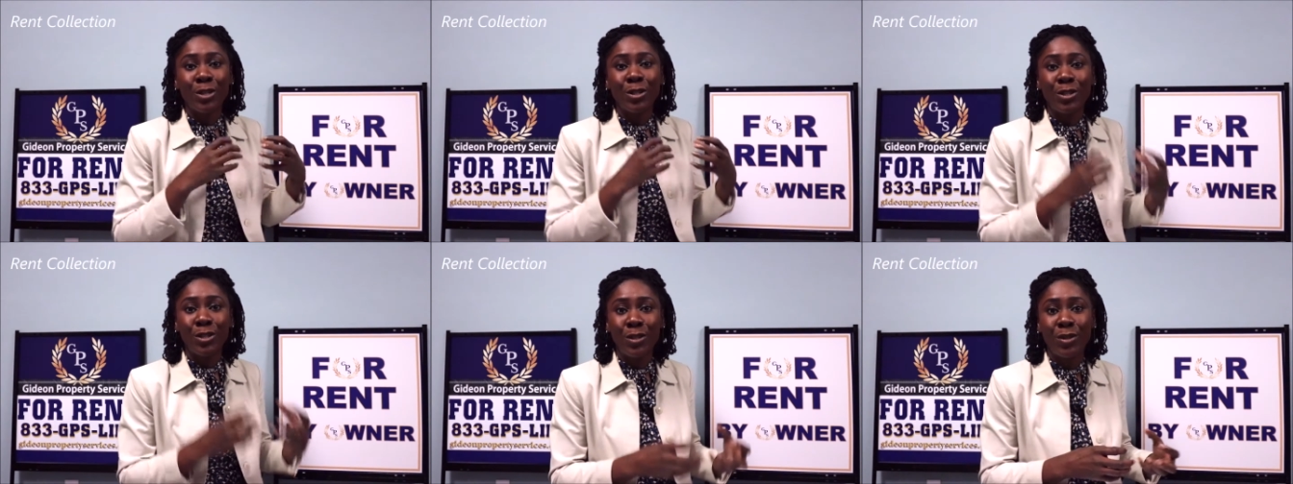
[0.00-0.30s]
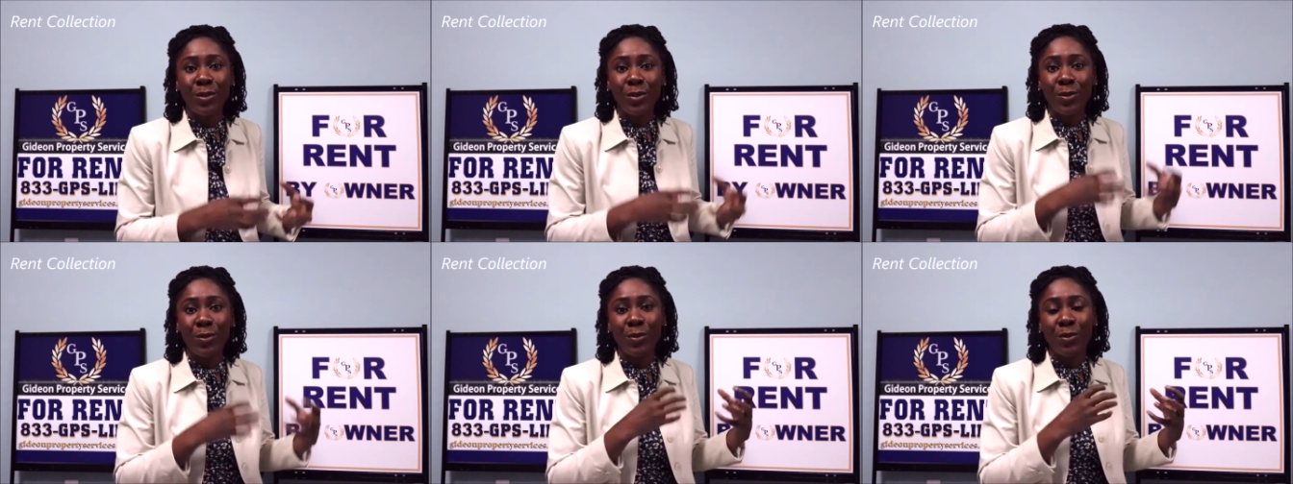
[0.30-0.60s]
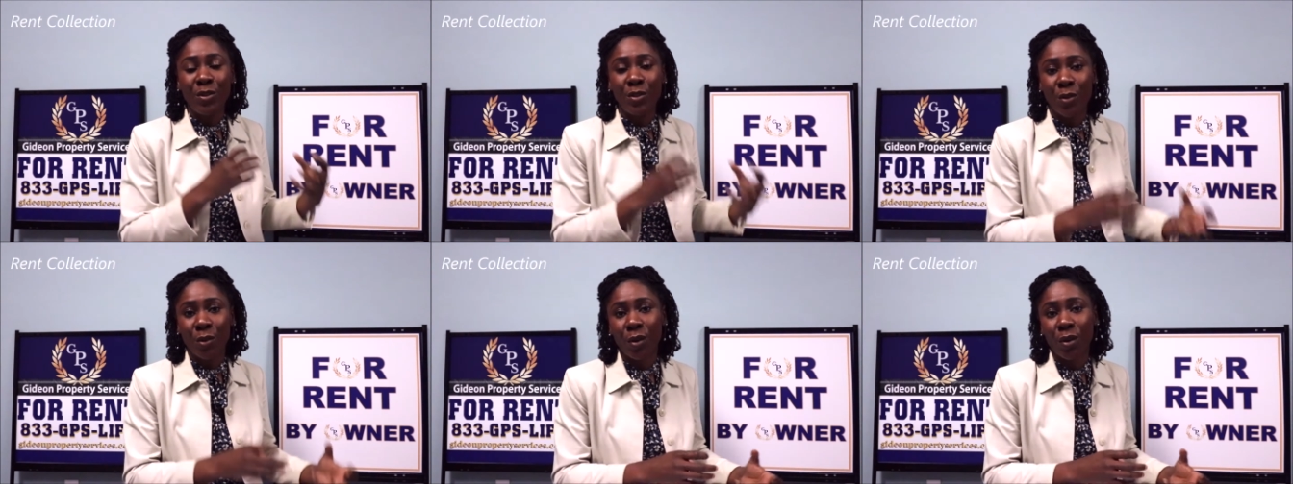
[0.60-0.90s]

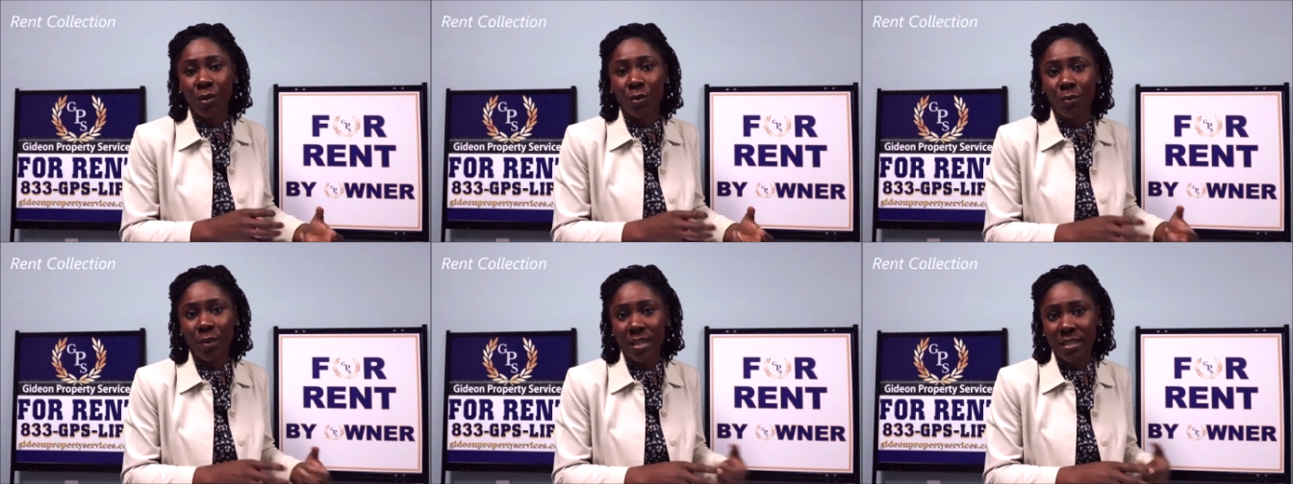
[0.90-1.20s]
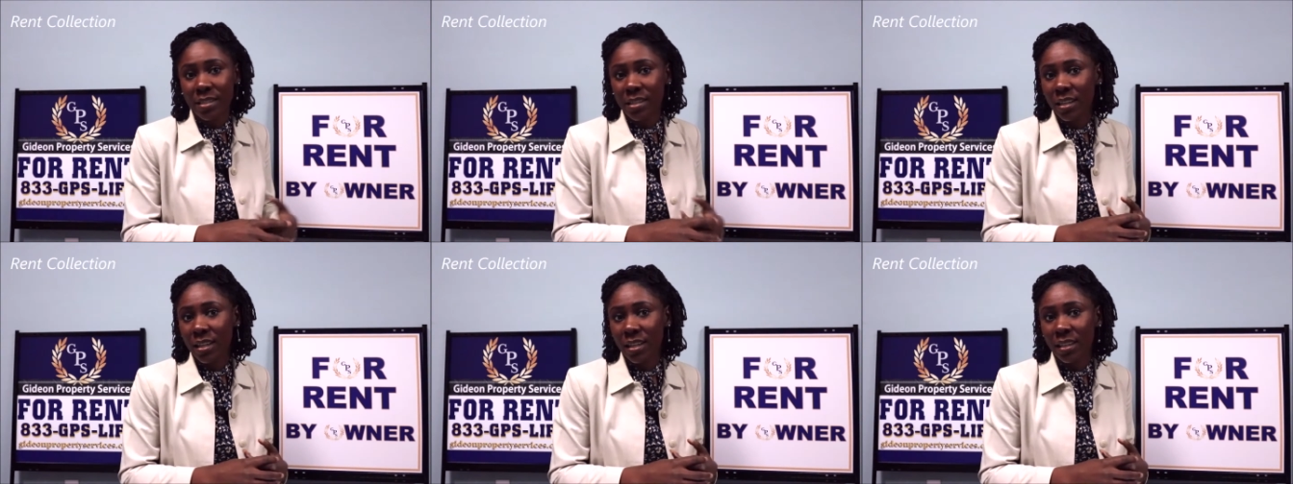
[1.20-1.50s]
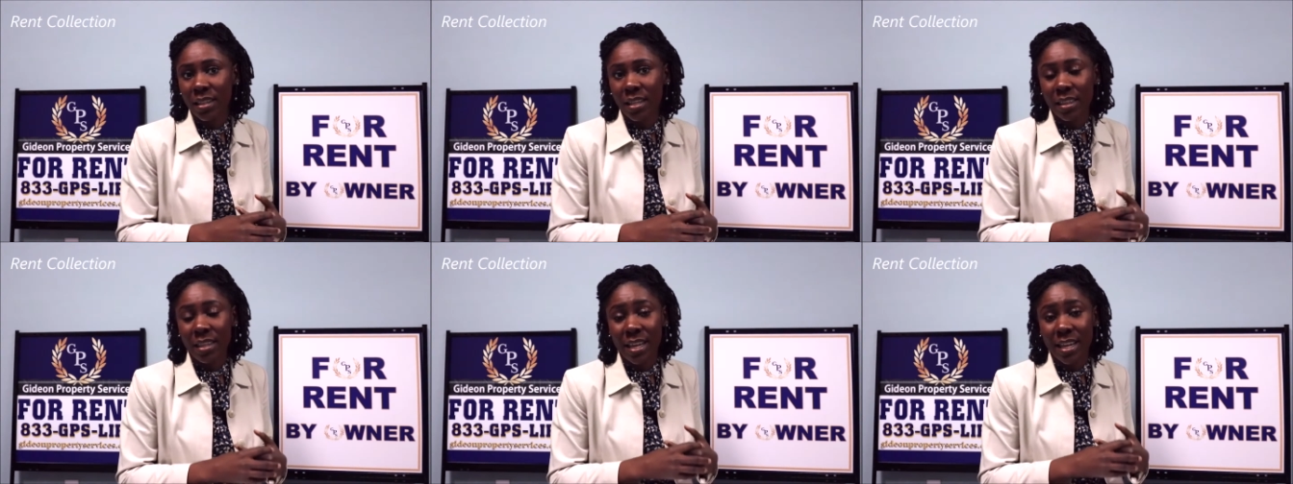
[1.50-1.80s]
to your
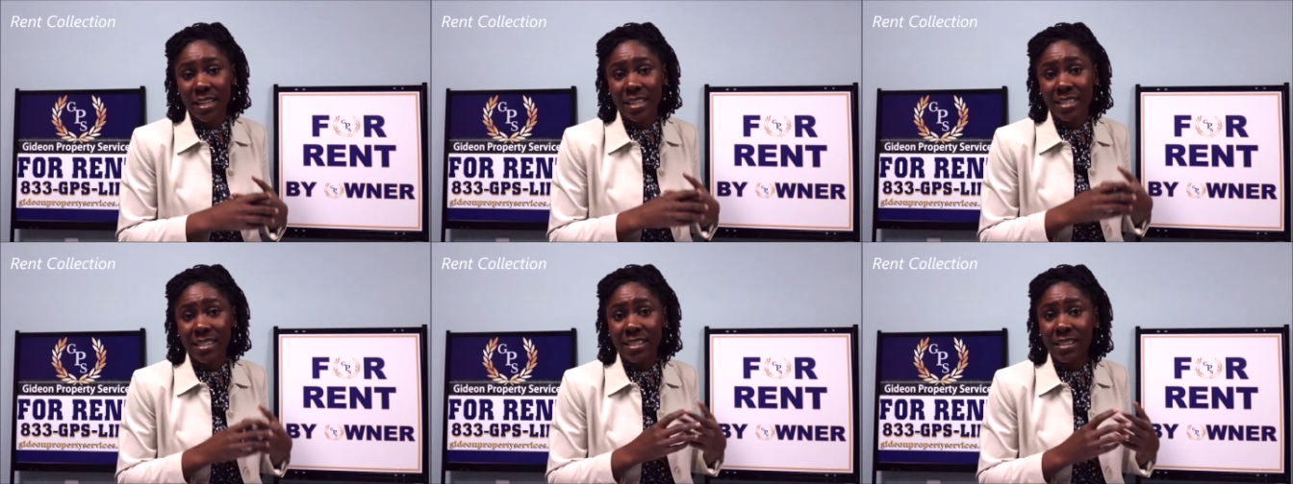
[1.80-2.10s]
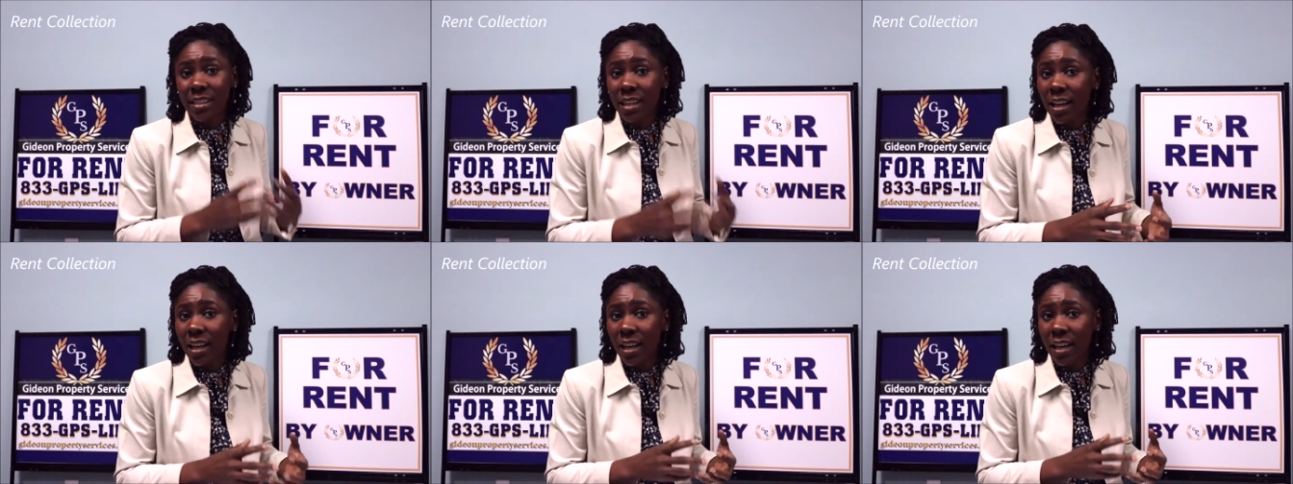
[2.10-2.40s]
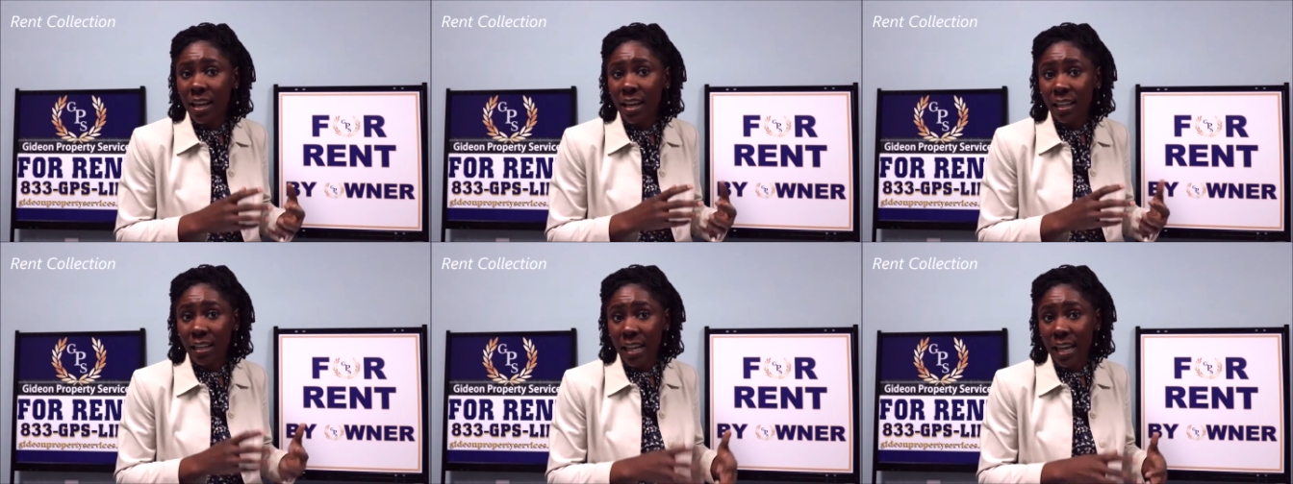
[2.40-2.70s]
resident that is
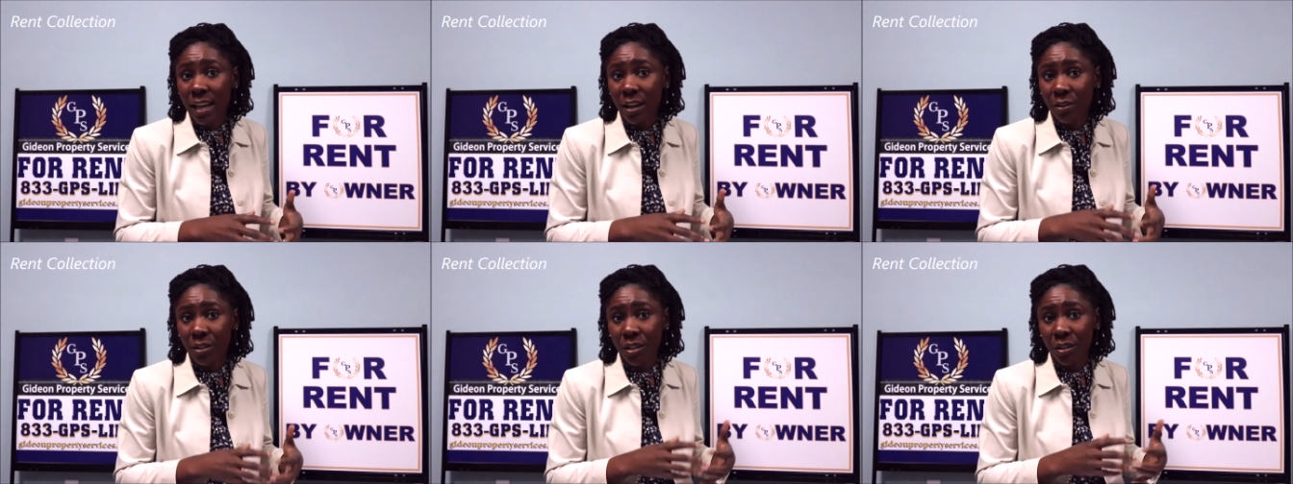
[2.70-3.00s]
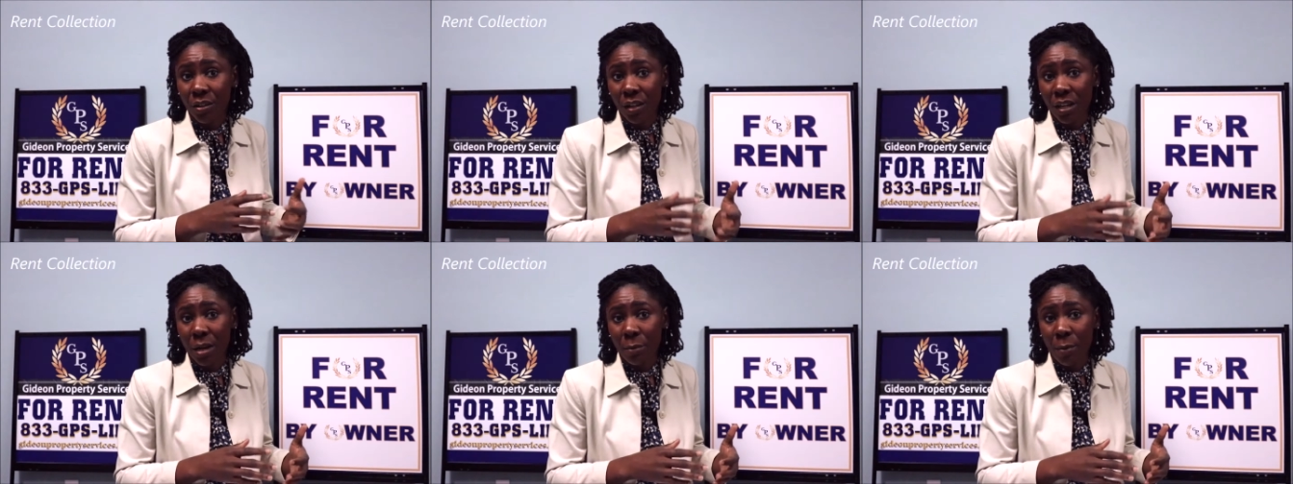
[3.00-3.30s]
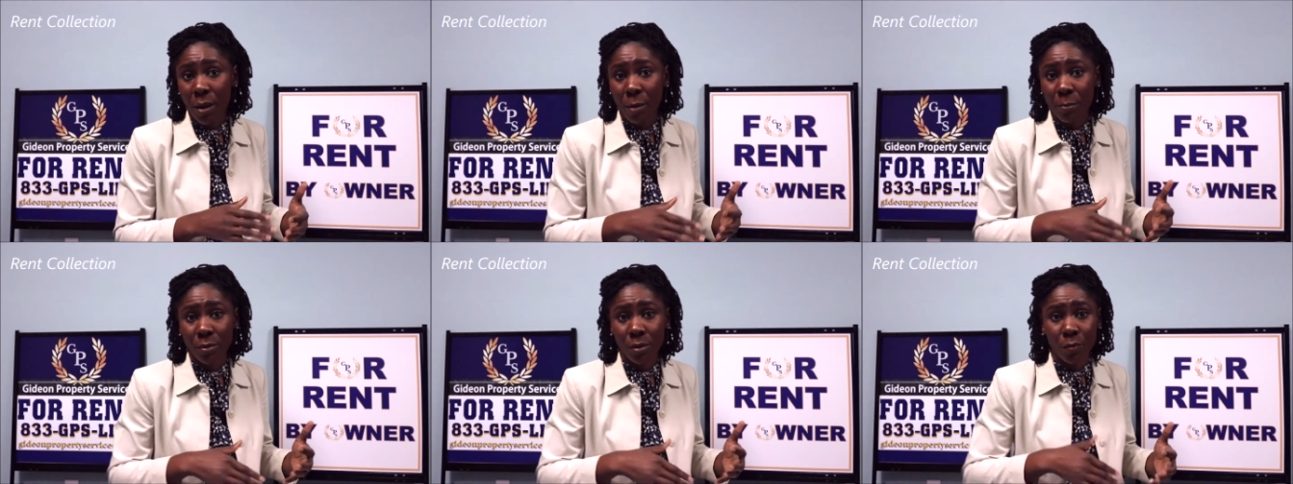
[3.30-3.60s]
not allowed here at our
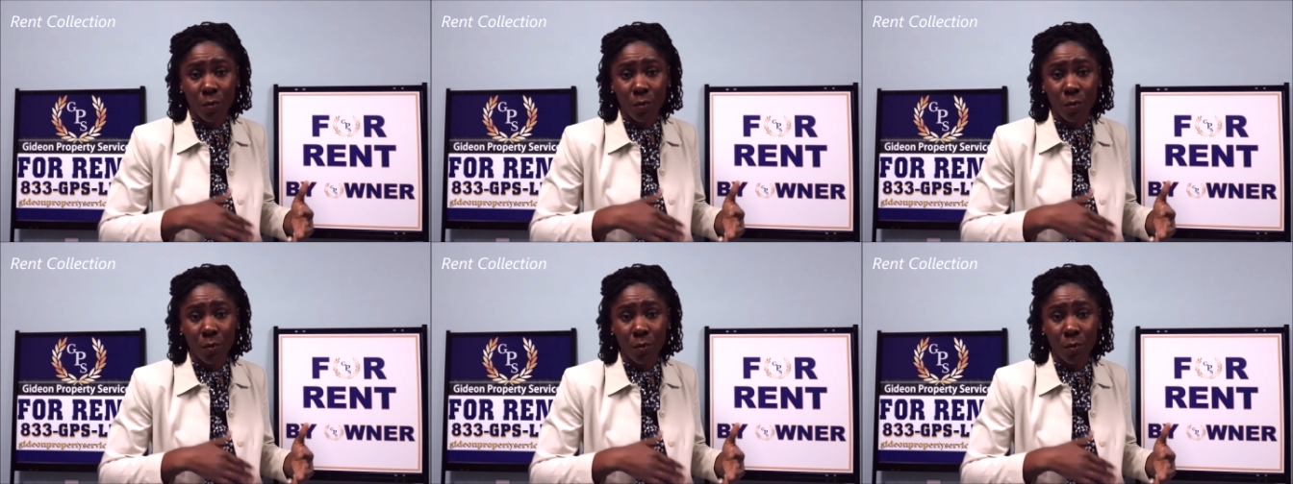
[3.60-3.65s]
property.